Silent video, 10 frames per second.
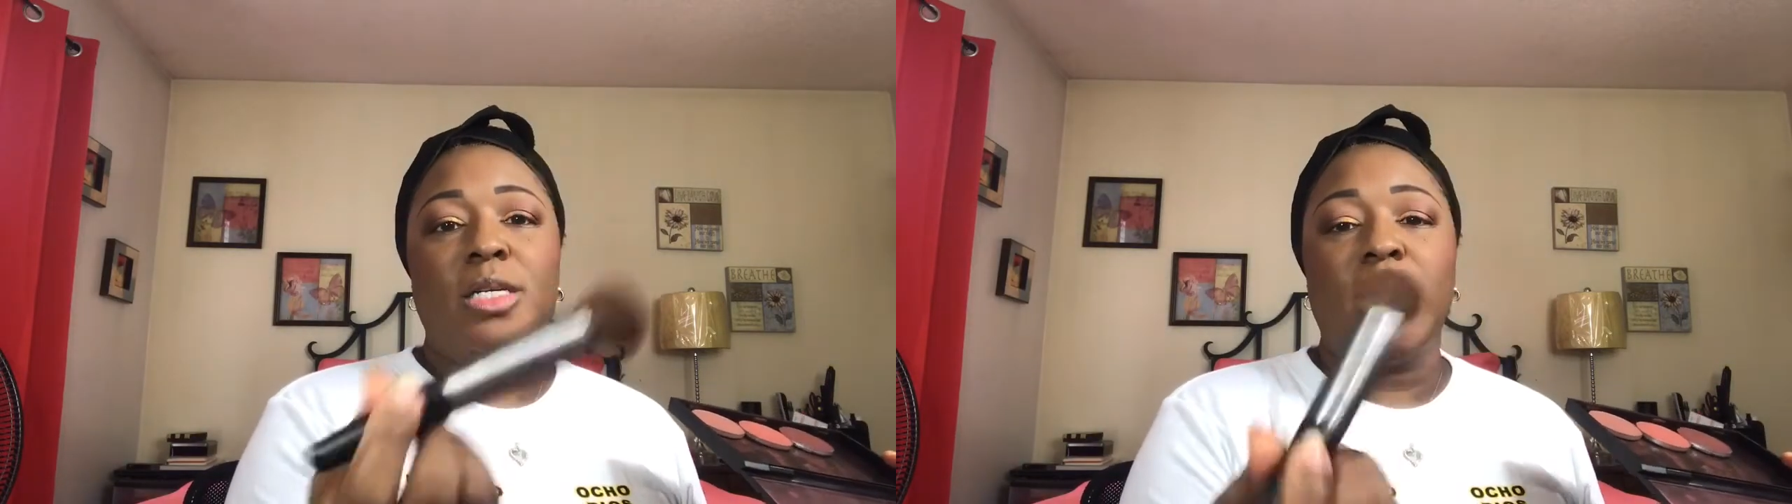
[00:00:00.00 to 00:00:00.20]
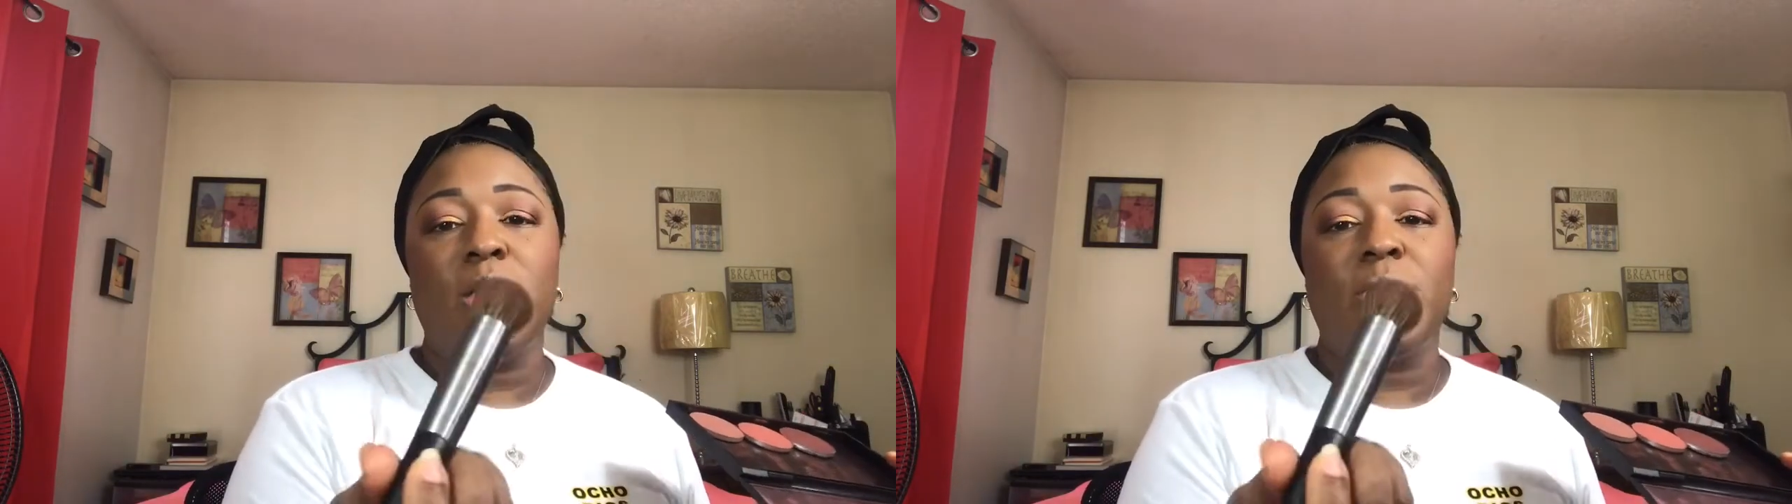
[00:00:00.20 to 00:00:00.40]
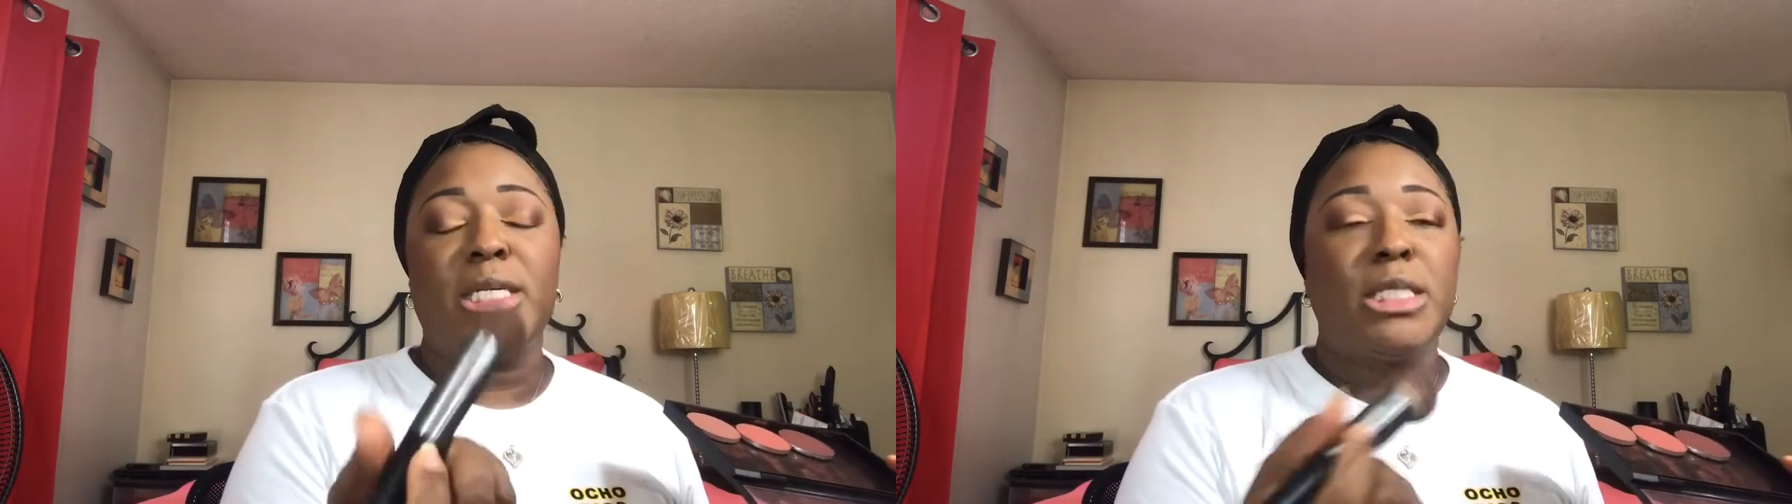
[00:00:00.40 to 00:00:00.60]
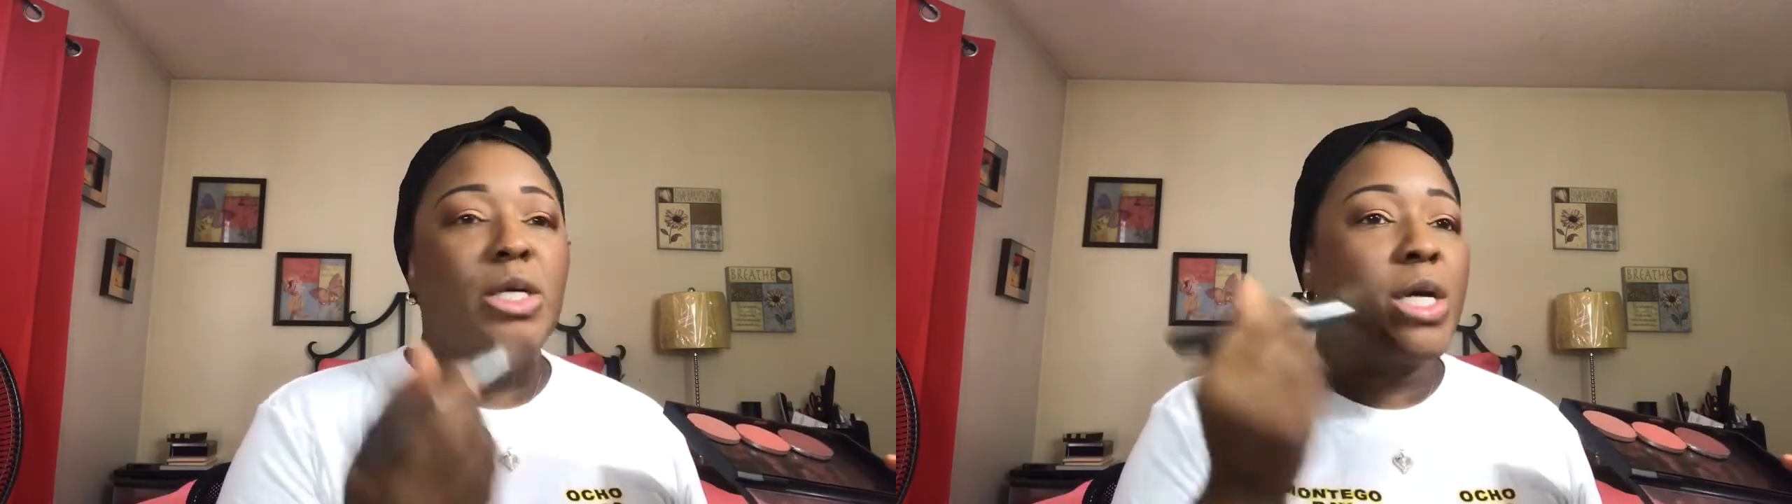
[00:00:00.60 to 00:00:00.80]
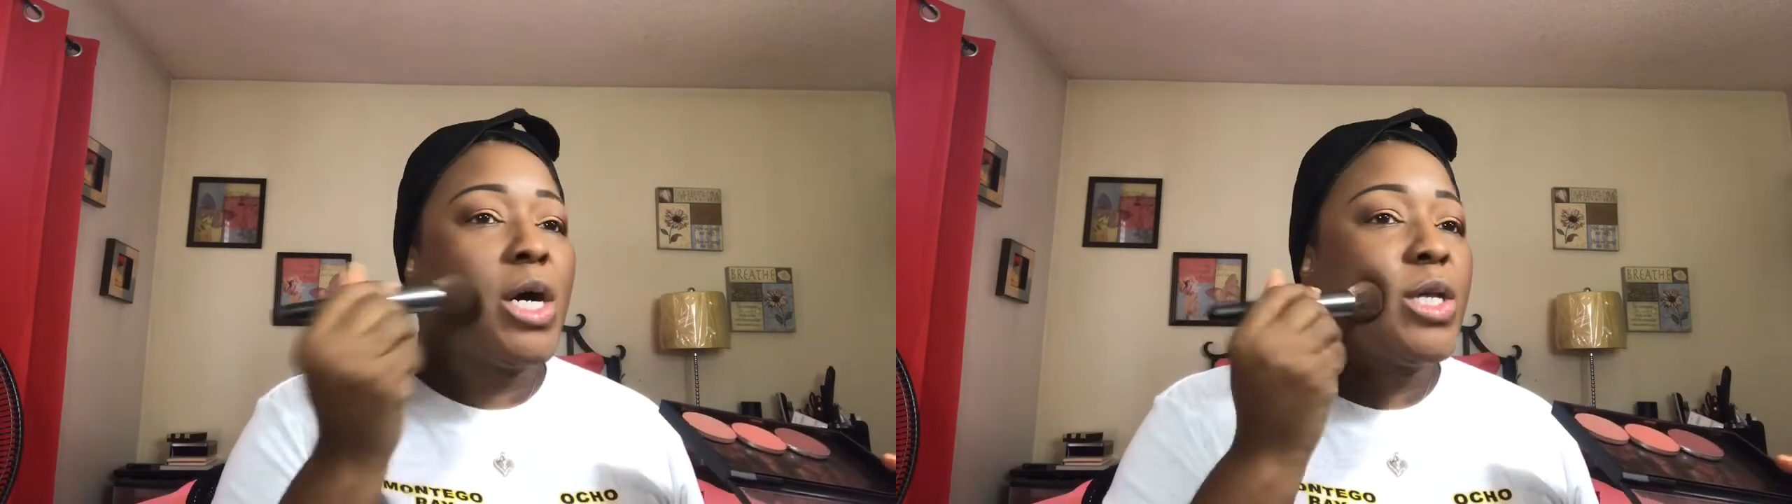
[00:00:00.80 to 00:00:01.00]
Y'all know when I tell
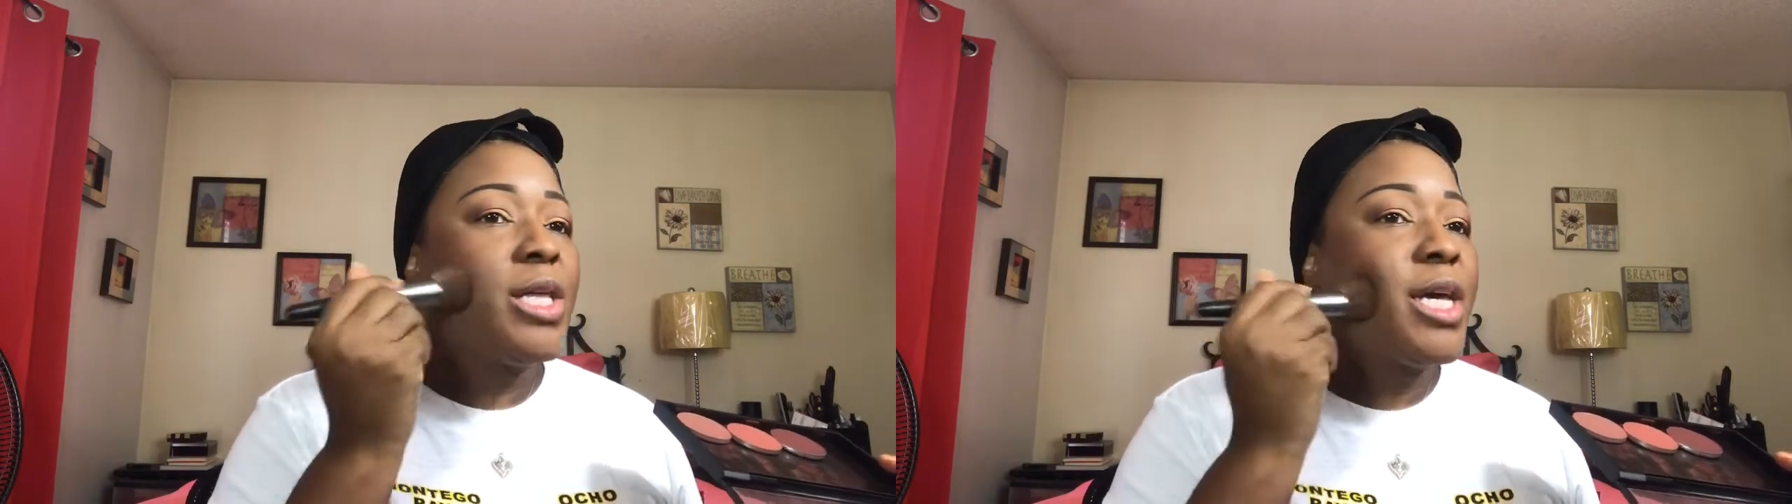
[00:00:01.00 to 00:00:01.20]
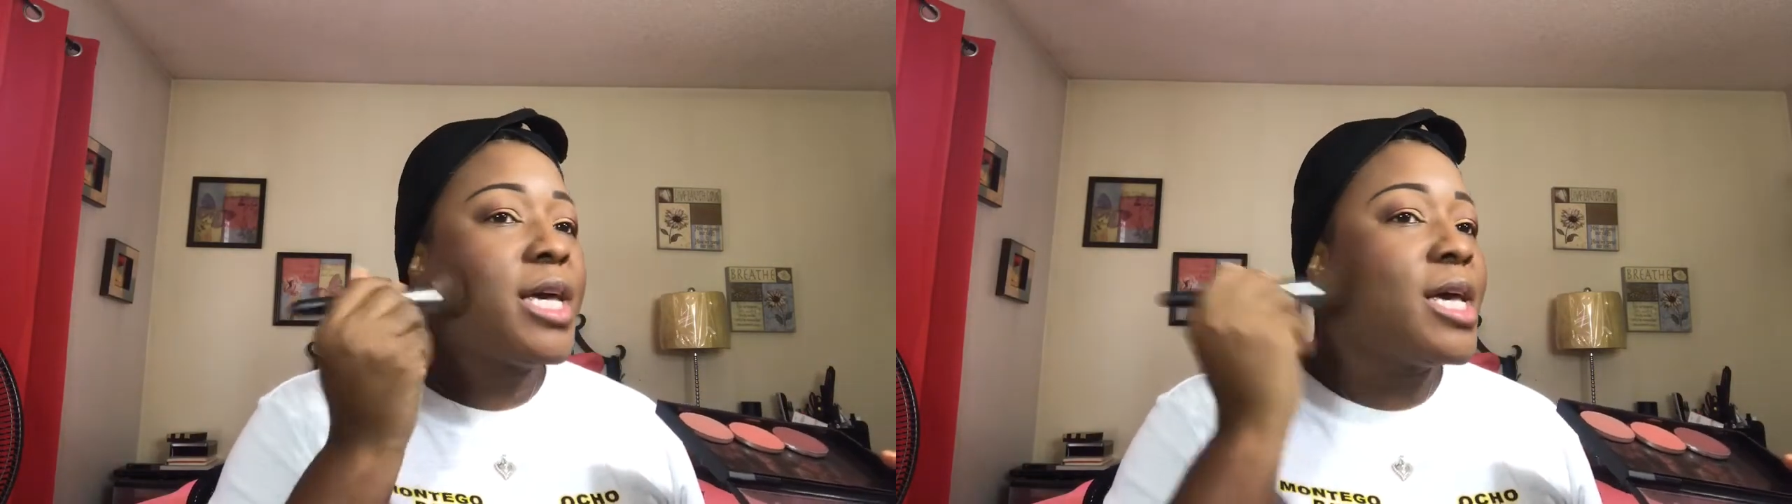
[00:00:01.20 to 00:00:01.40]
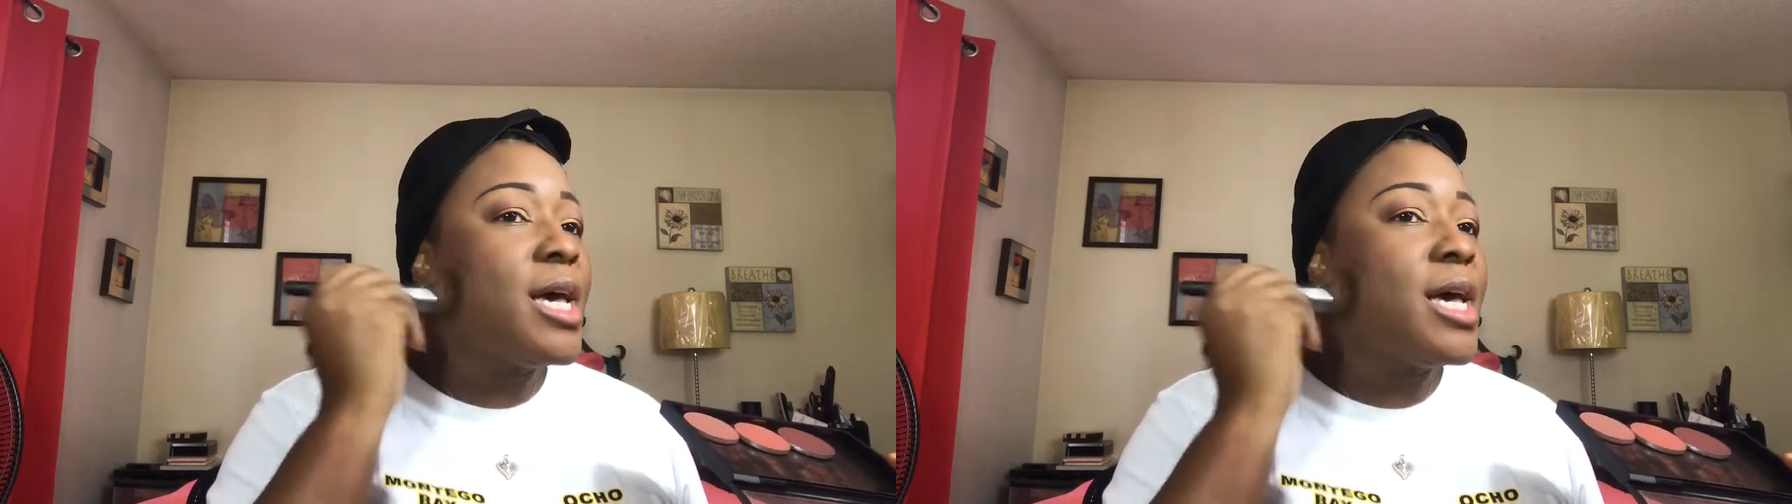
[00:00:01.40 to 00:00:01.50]
y'all that